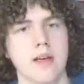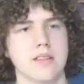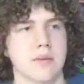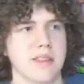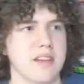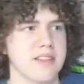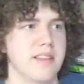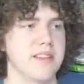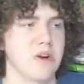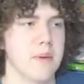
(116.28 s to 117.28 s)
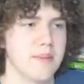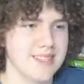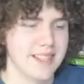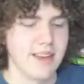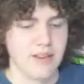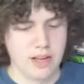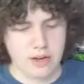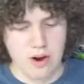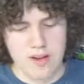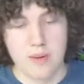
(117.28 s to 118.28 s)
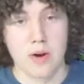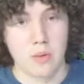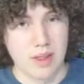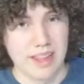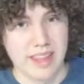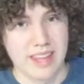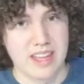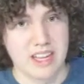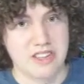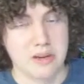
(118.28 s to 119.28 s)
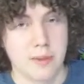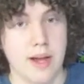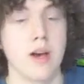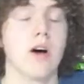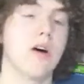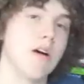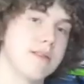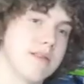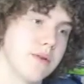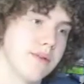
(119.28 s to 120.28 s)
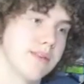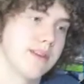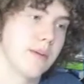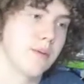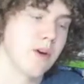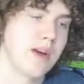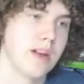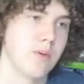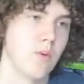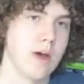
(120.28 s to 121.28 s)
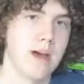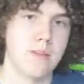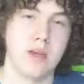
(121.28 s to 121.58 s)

So my thoughts on this are, I miss the DVD drive, but I really like the HDMI. Also, there's an upgrade in RAM.